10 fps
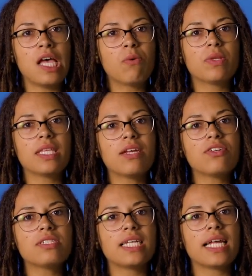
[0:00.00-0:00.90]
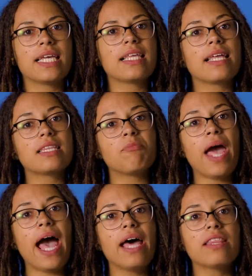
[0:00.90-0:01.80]
with the understanding that the
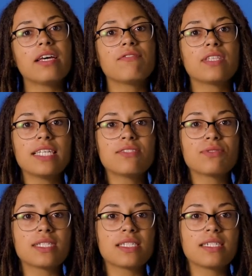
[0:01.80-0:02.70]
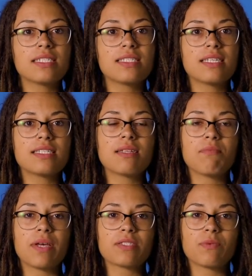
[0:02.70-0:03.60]
path of least resistance is the
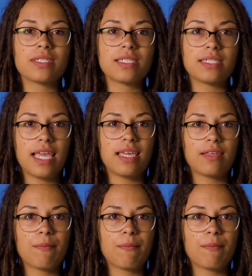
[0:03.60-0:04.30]
best one to take.